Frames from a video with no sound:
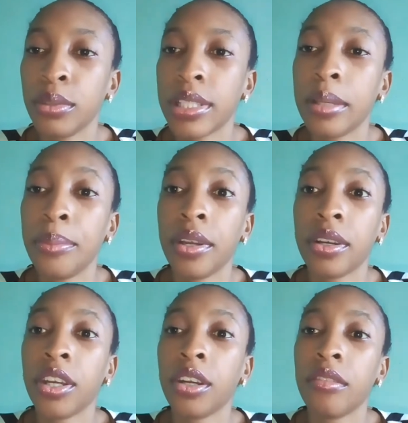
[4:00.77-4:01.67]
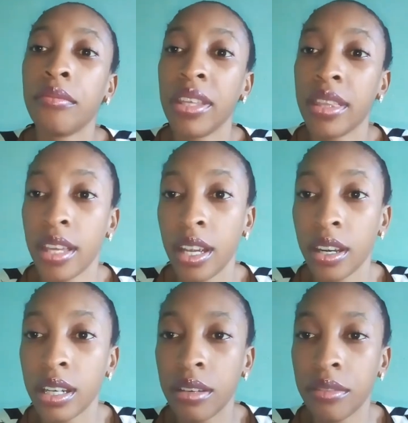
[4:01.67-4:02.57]
take better care of me there and
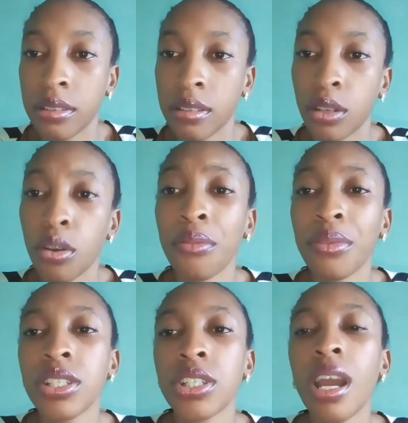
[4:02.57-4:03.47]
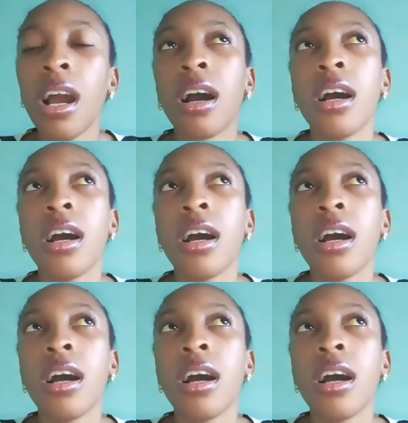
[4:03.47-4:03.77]
everything, of which, yeah,